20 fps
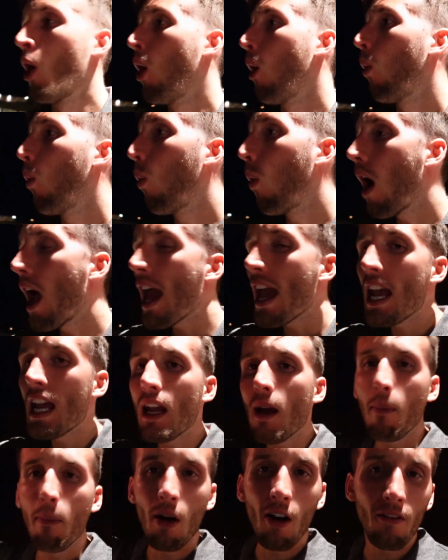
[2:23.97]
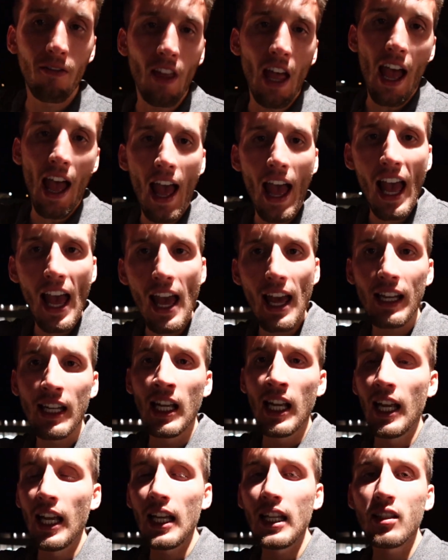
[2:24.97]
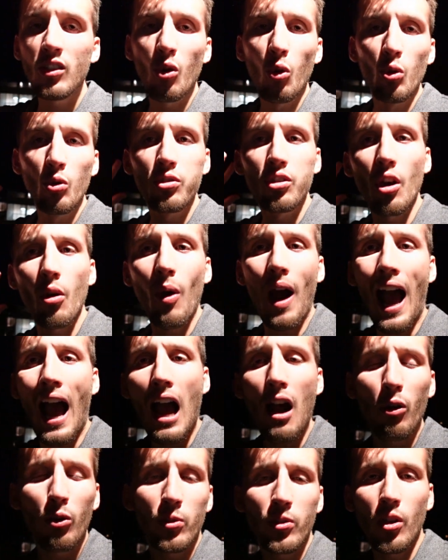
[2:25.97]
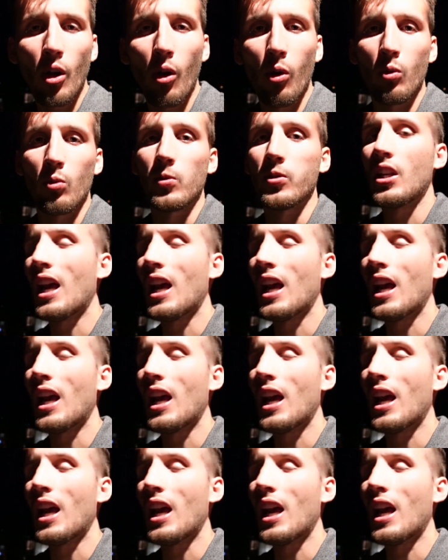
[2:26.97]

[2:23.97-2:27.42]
way above their head, it's also households.